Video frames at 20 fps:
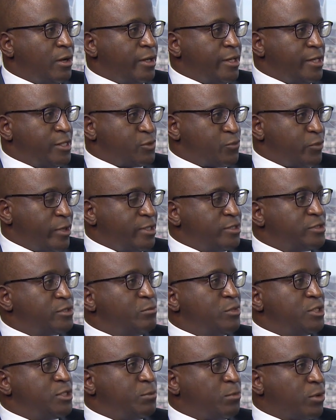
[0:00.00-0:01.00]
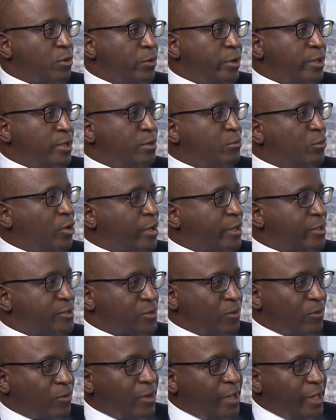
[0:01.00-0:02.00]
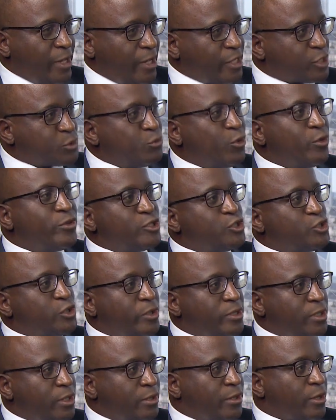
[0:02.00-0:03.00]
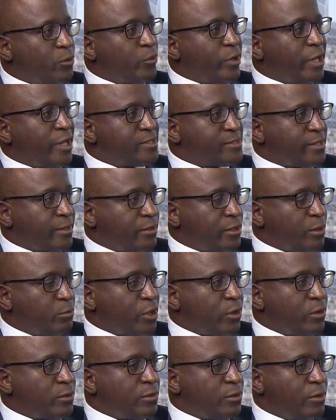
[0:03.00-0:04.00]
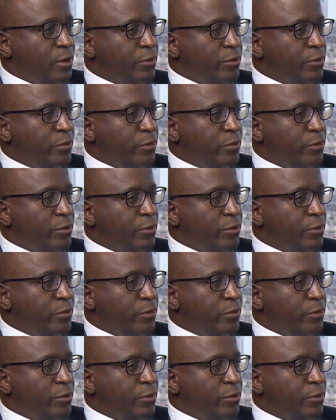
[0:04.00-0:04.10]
is ready to be deployed in the market. So it's more the journey that we're excited about.